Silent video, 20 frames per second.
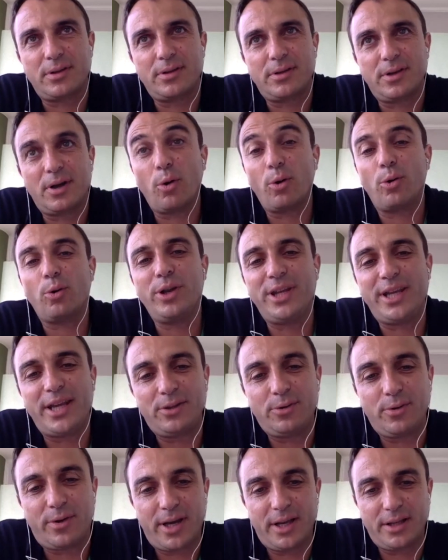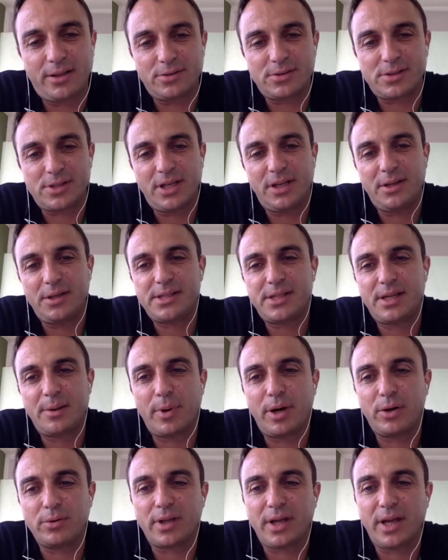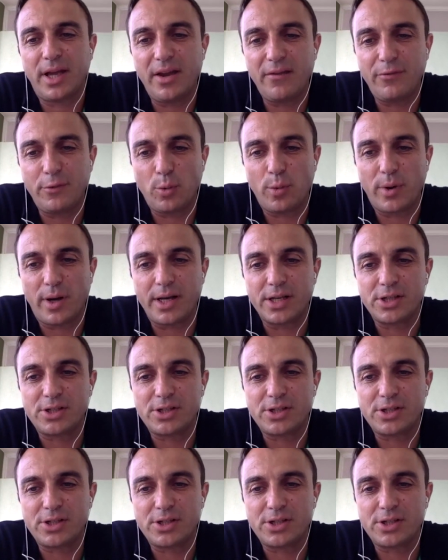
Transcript: only educators. It's about everyone.